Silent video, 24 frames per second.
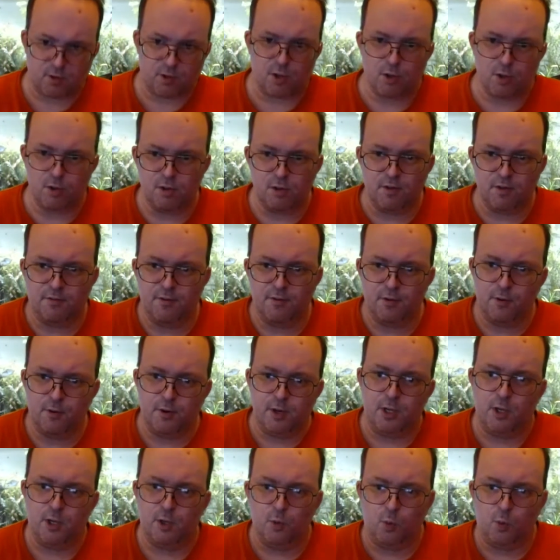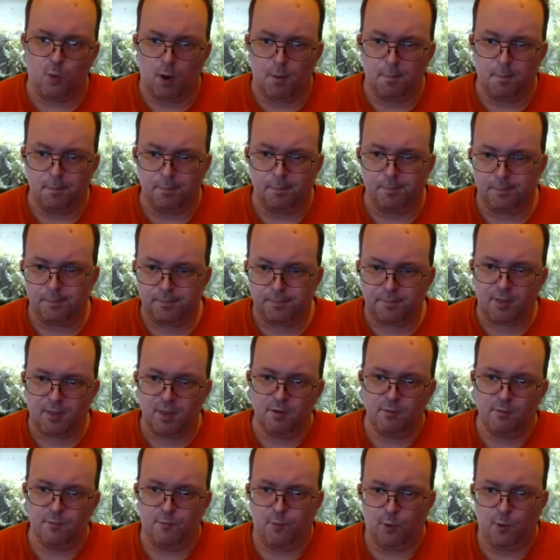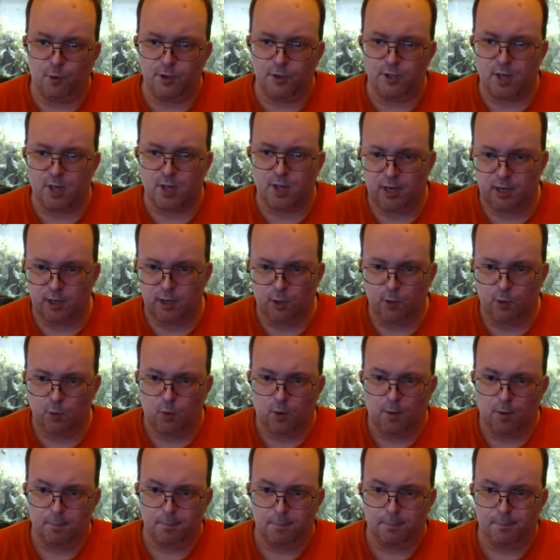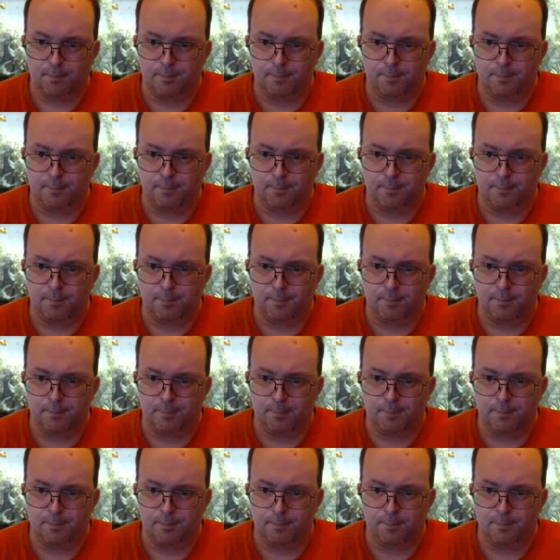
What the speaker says: choose the filter you want for the tank you want.